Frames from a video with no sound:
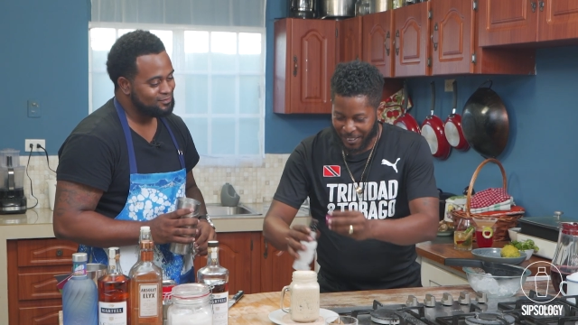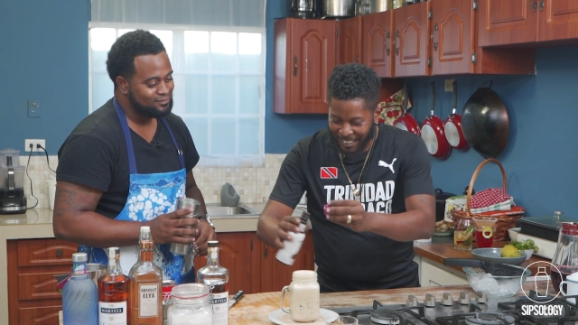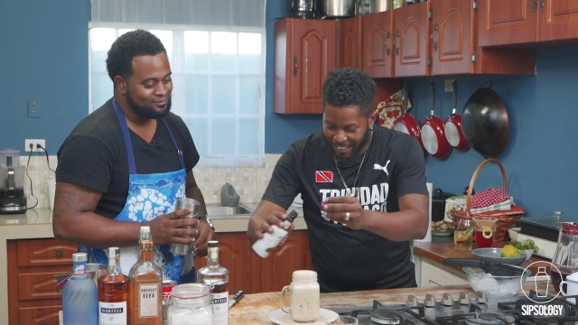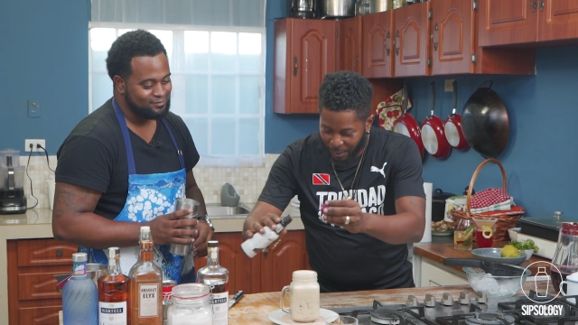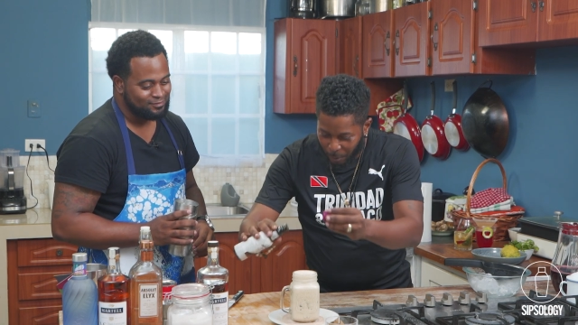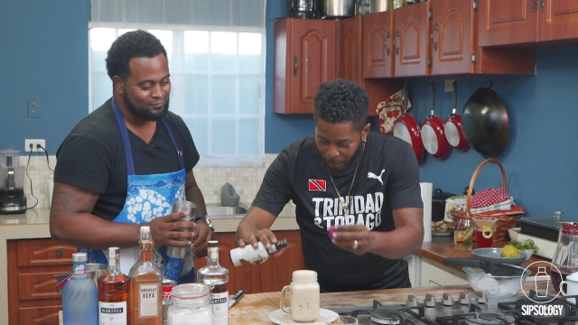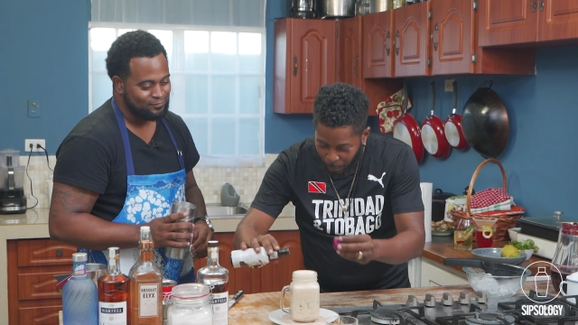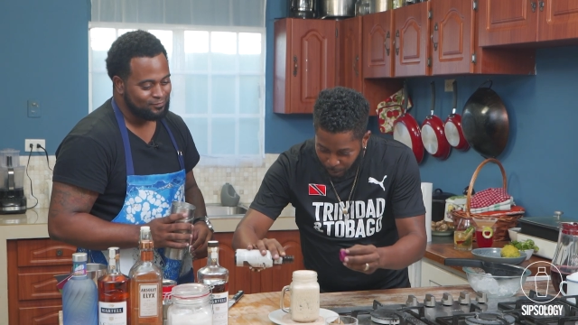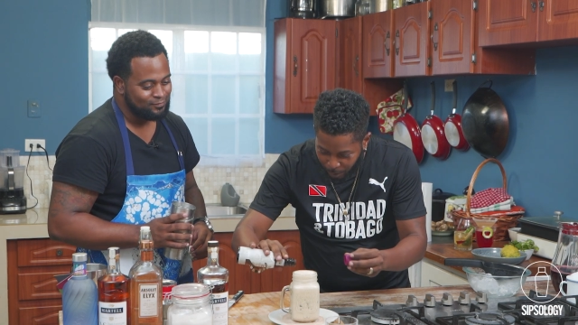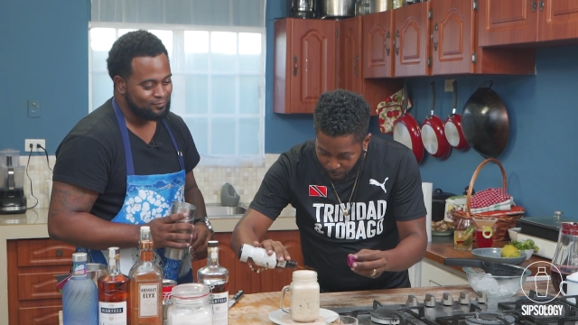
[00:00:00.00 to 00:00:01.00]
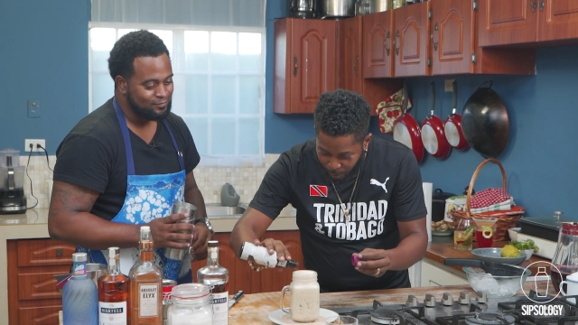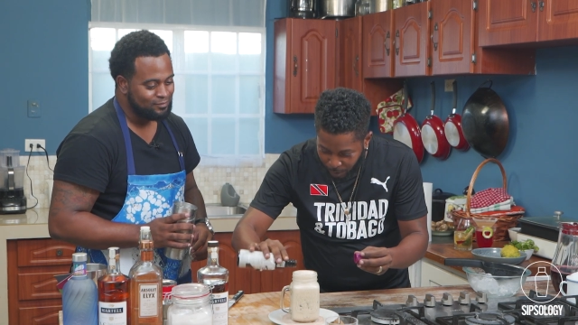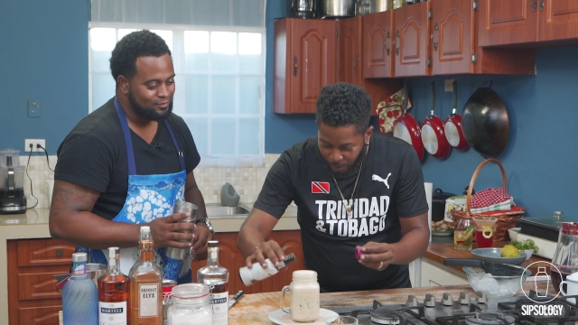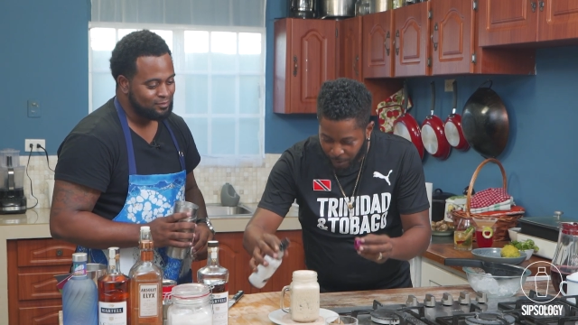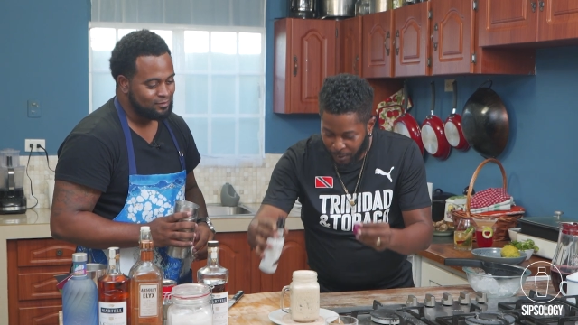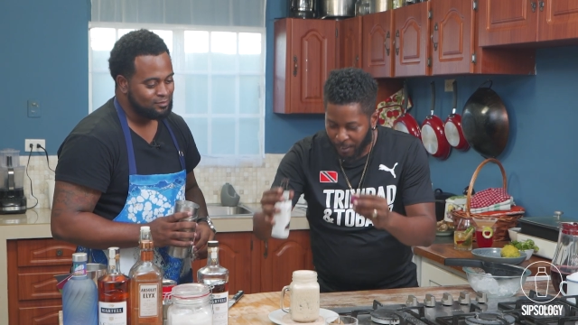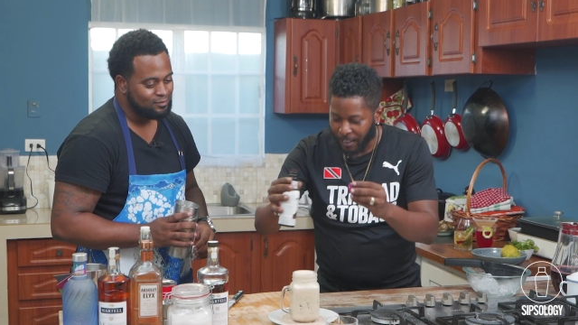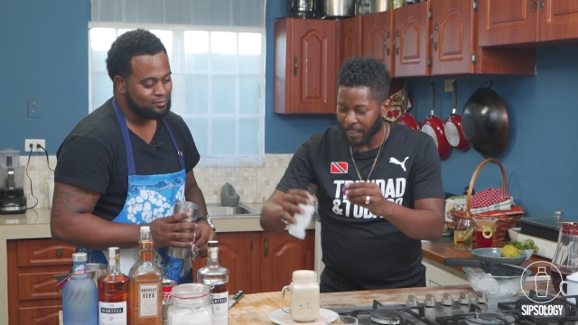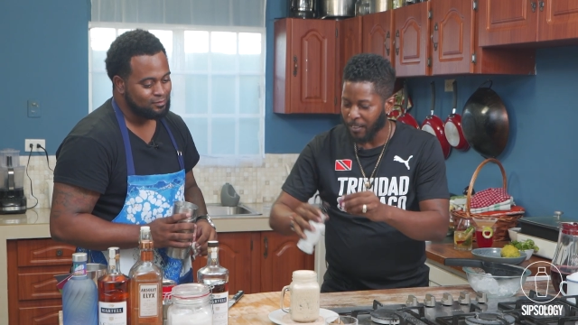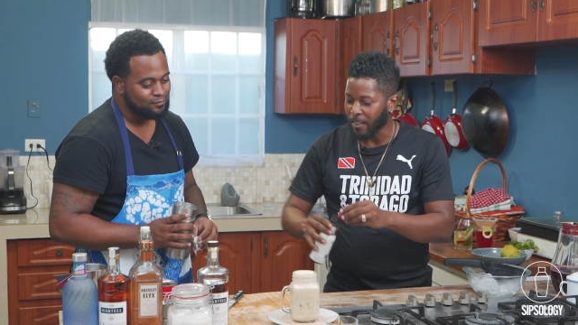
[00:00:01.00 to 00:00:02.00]
Speaker 1: I just want to put
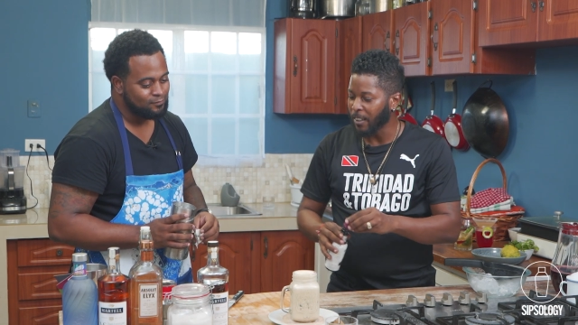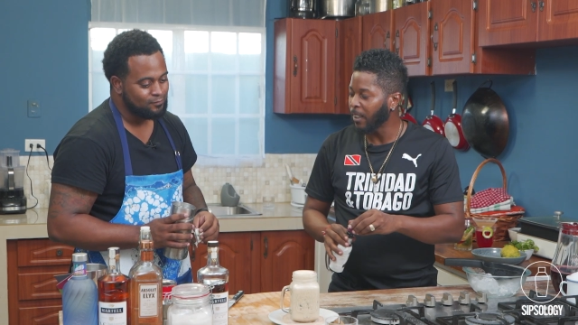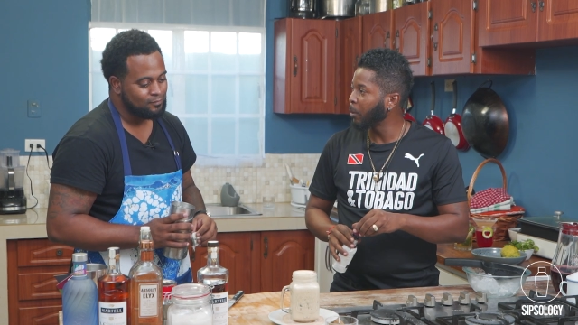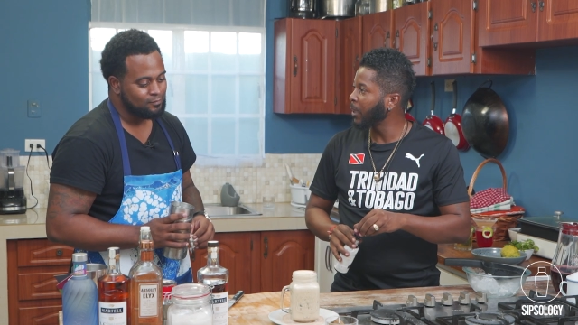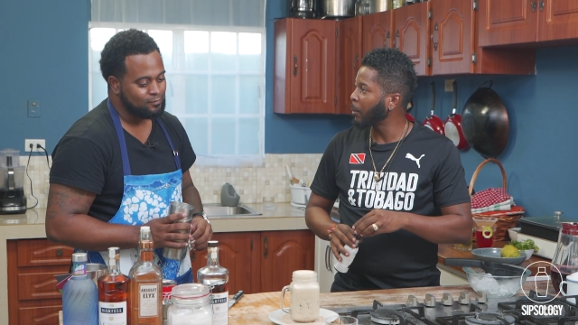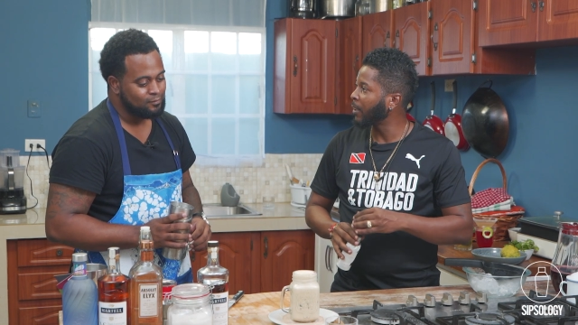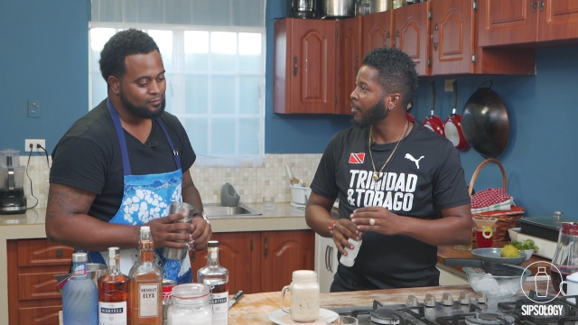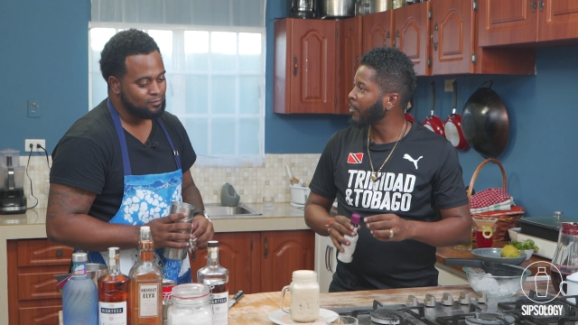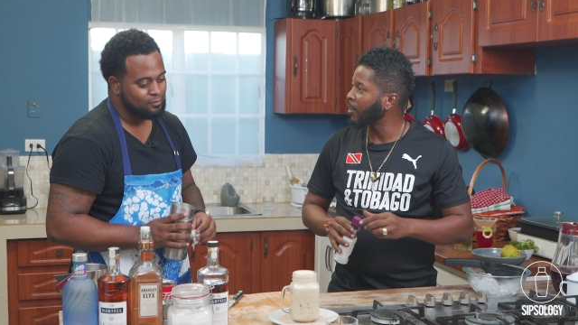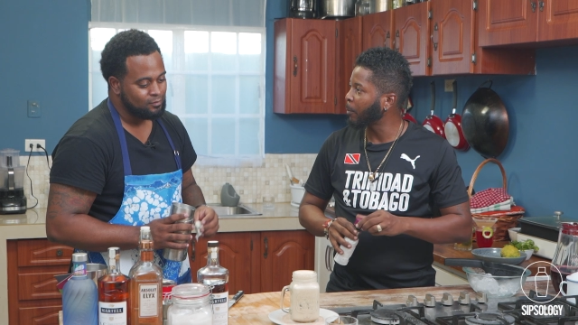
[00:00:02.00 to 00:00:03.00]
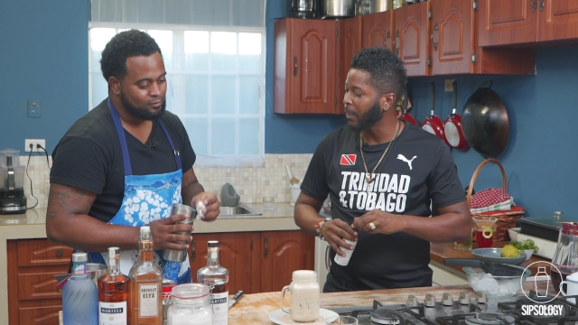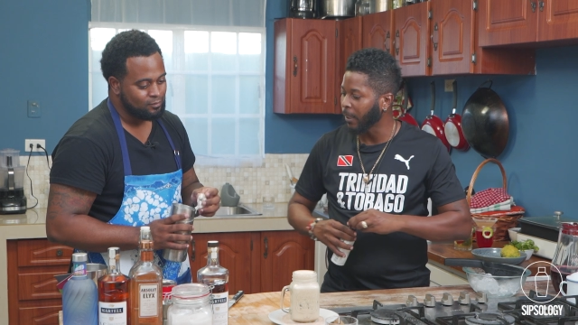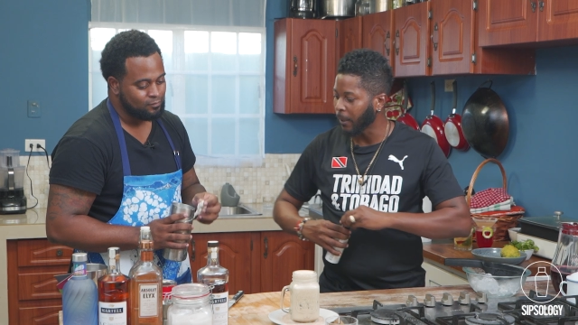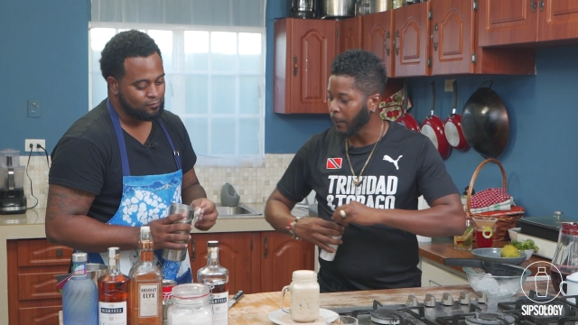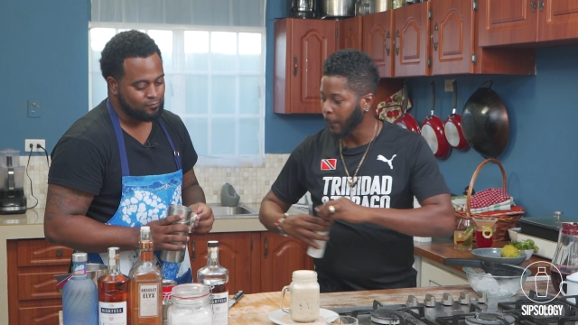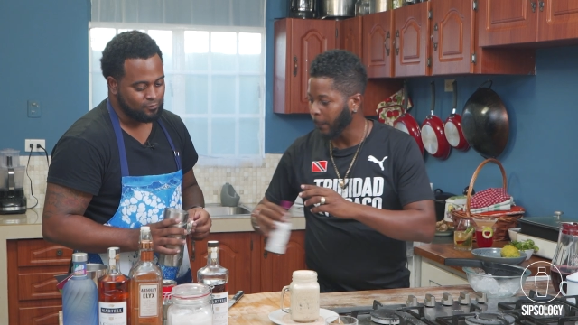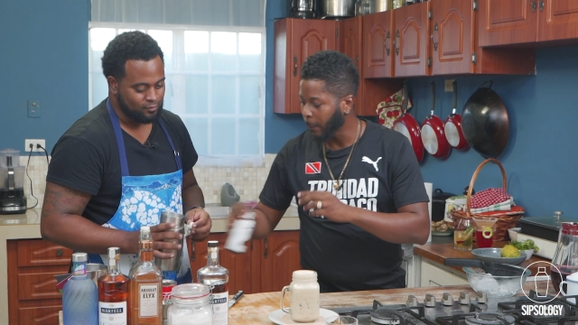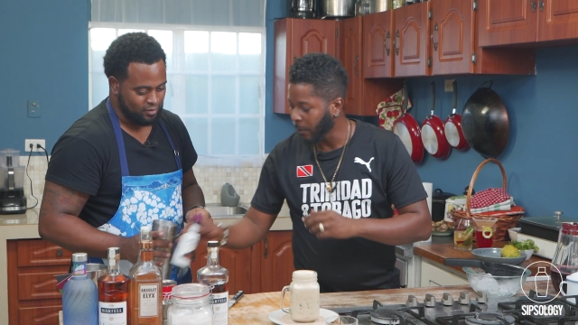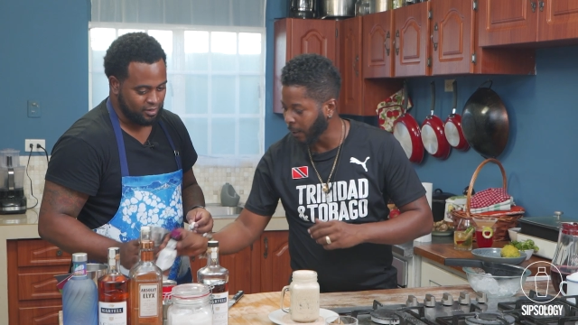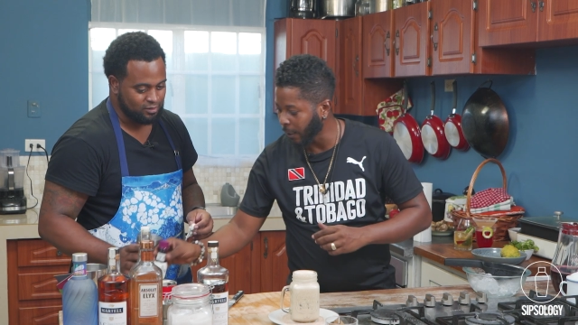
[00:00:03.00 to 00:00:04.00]
just a little bit of bitters on top again.
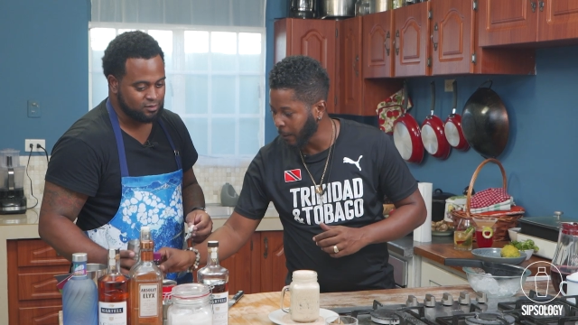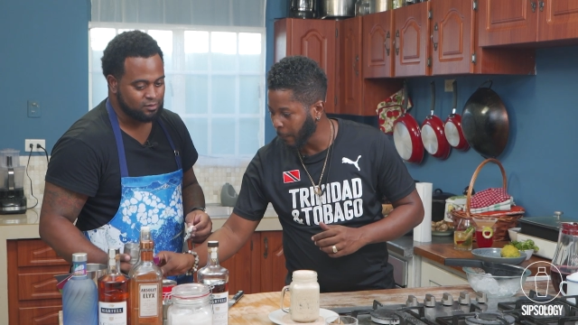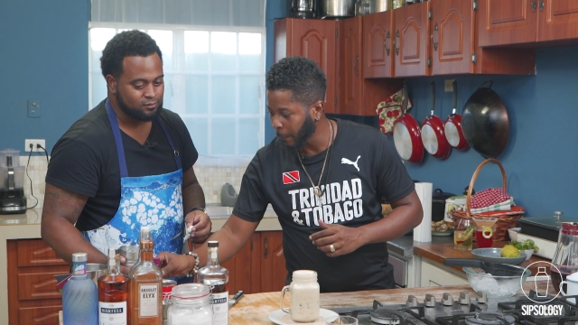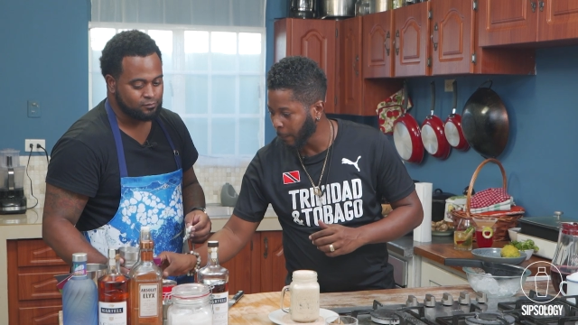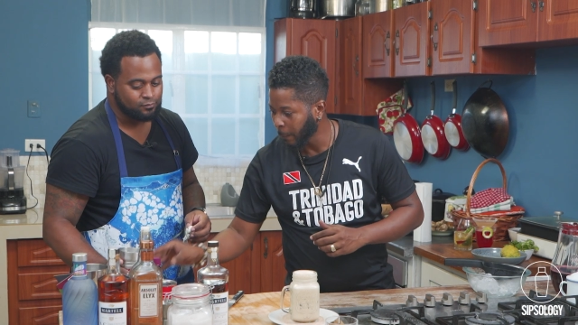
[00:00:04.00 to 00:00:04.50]
Right. right?